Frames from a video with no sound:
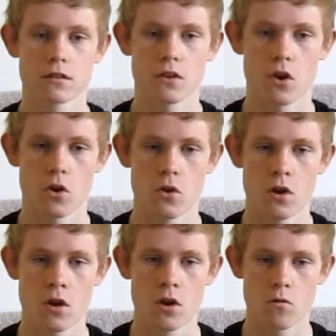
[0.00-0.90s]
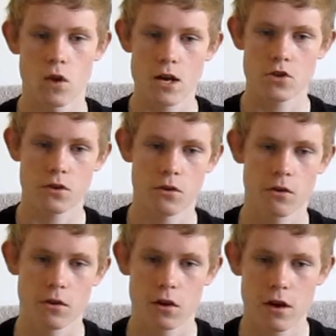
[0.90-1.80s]
So right
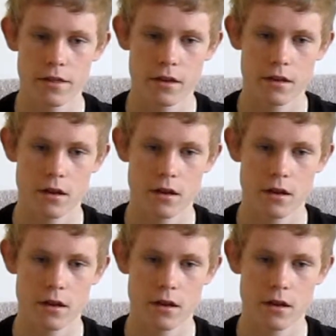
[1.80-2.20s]
trigger, I think,